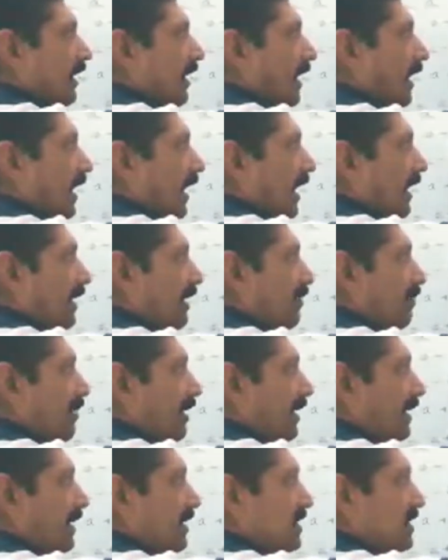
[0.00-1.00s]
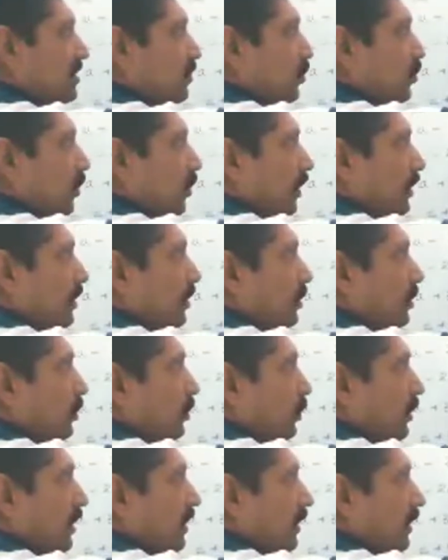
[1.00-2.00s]
n minus 1 into
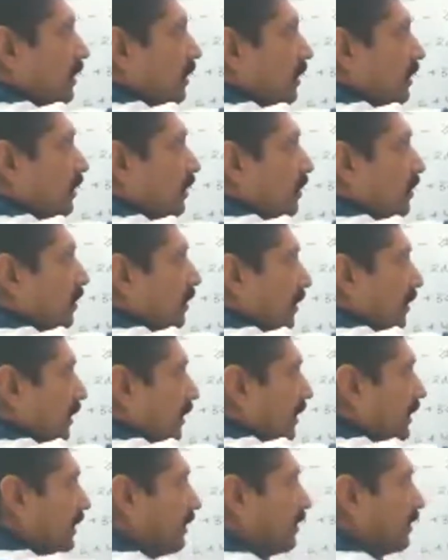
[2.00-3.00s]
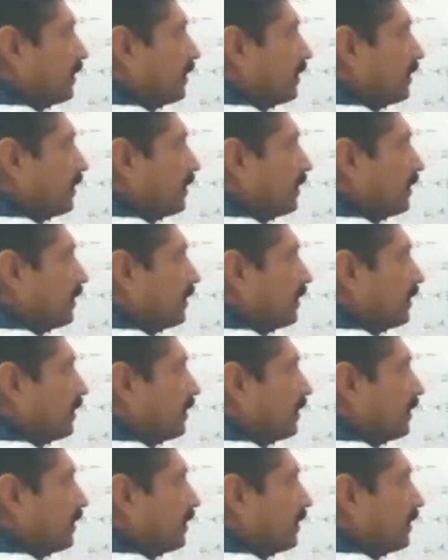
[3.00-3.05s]
d, right?